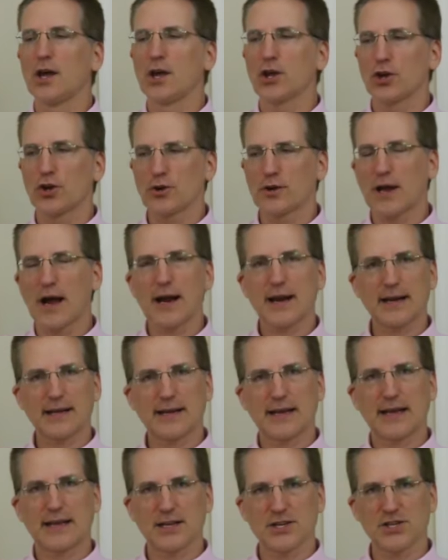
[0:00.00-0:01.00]
you're not going
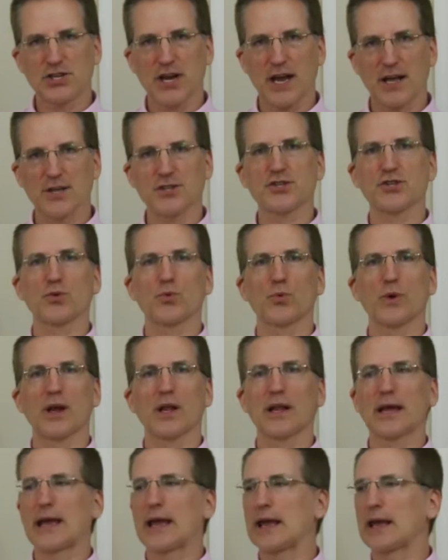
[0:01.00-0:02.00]
to get a chance to
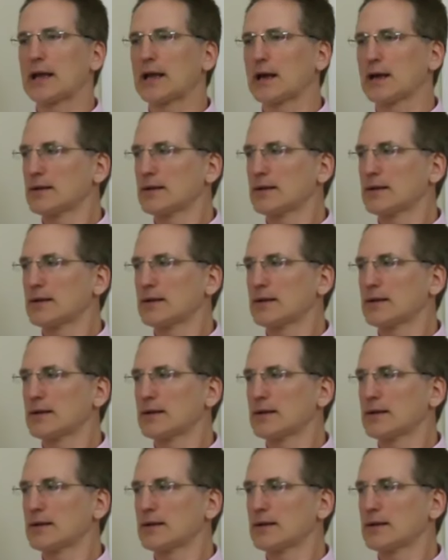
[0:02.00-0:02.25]
really